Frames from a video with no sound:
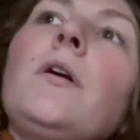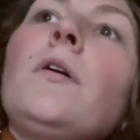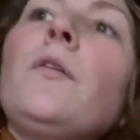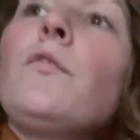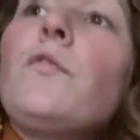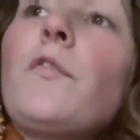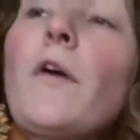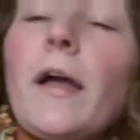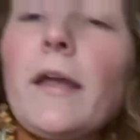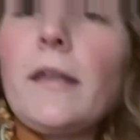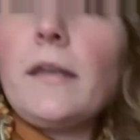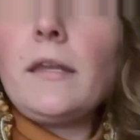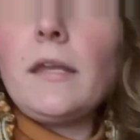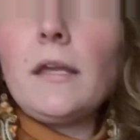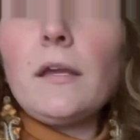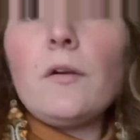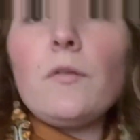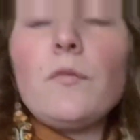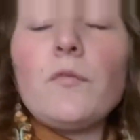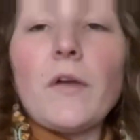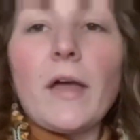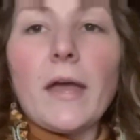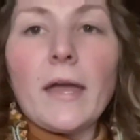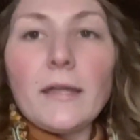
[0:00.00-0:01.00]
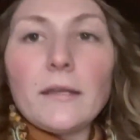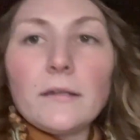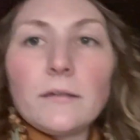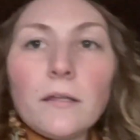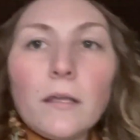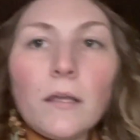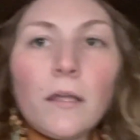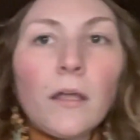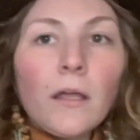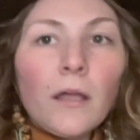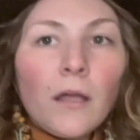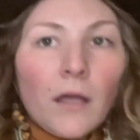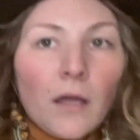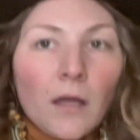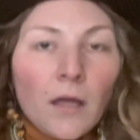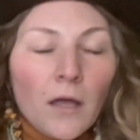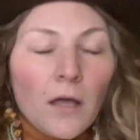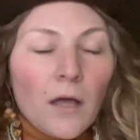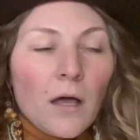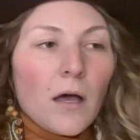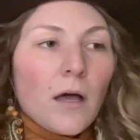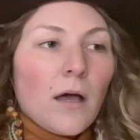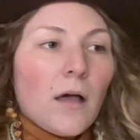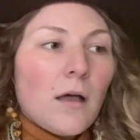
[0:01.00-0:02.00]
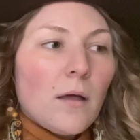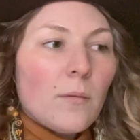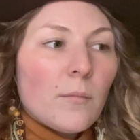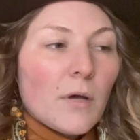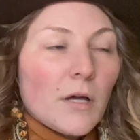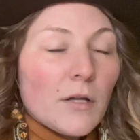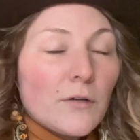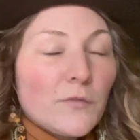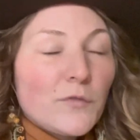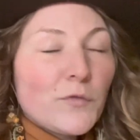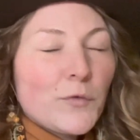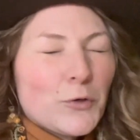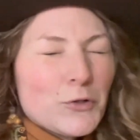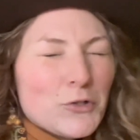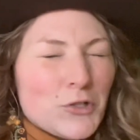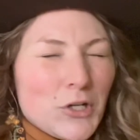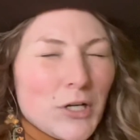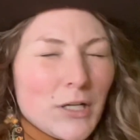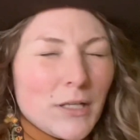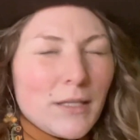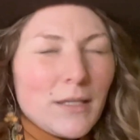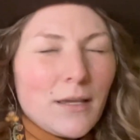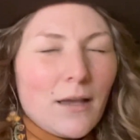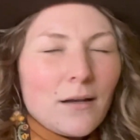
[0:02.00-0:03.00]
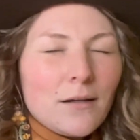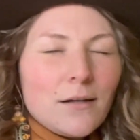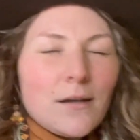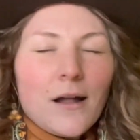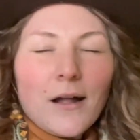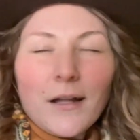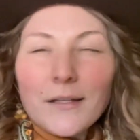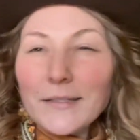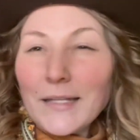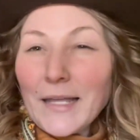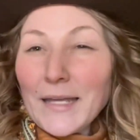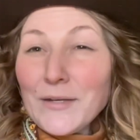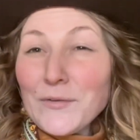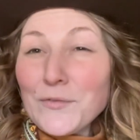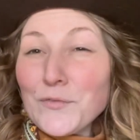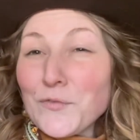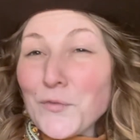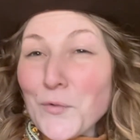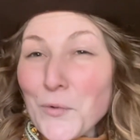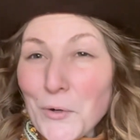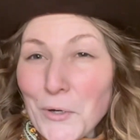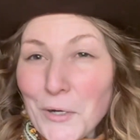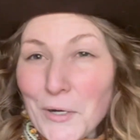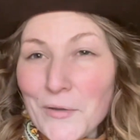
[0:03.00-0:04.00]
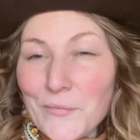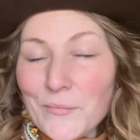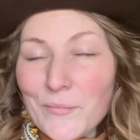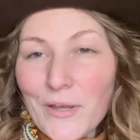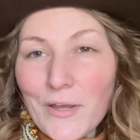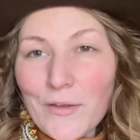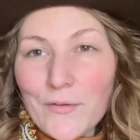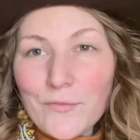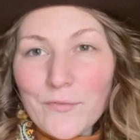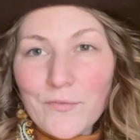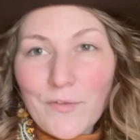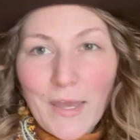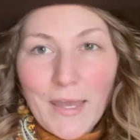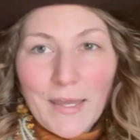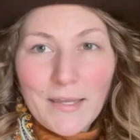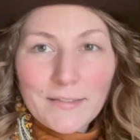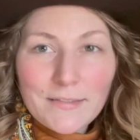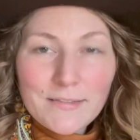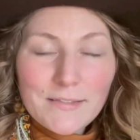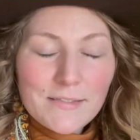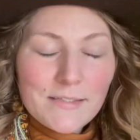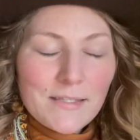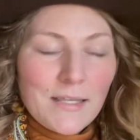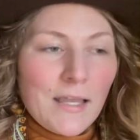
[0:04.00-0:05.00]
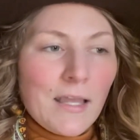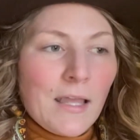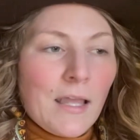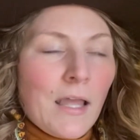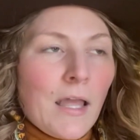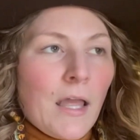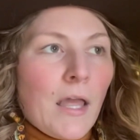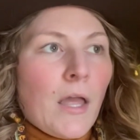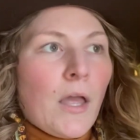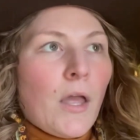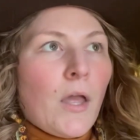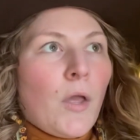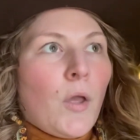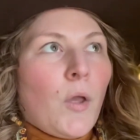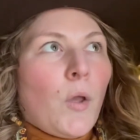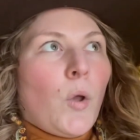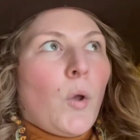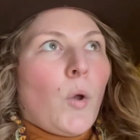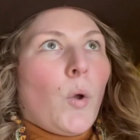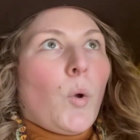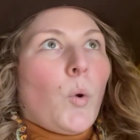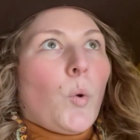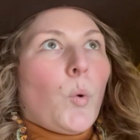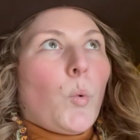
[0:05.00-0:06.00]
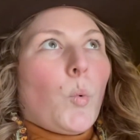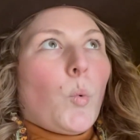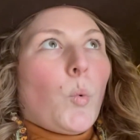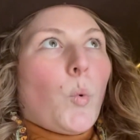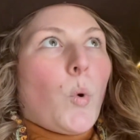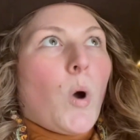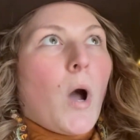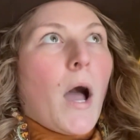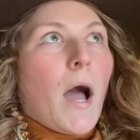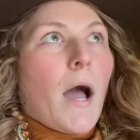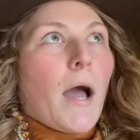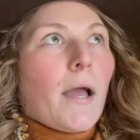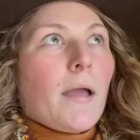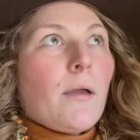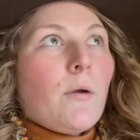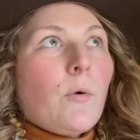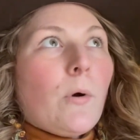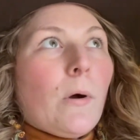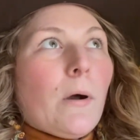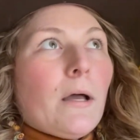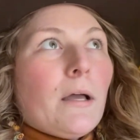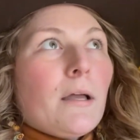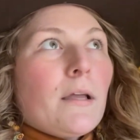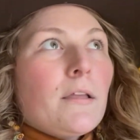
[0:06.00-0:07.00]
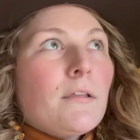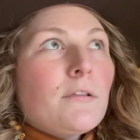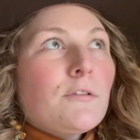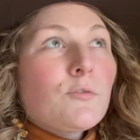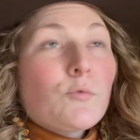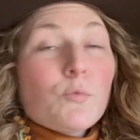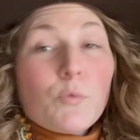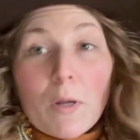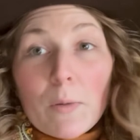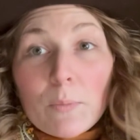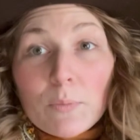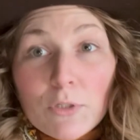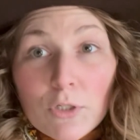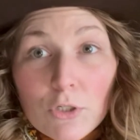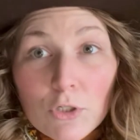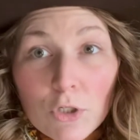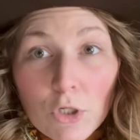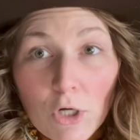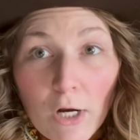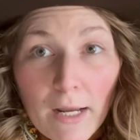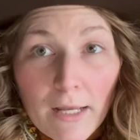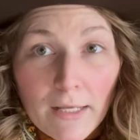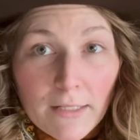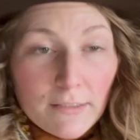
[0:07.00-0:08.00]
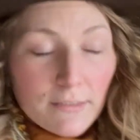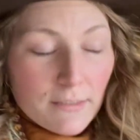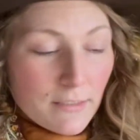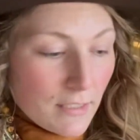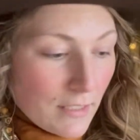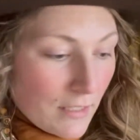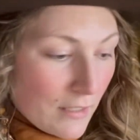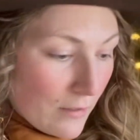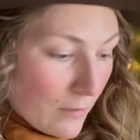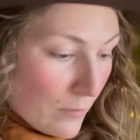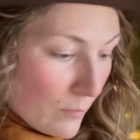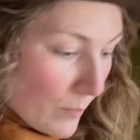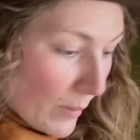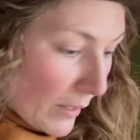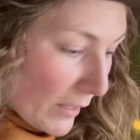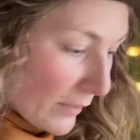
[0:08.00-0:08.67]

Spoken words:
finding a vet, unfortunately on an online forum of vets, I was ripped to shreds by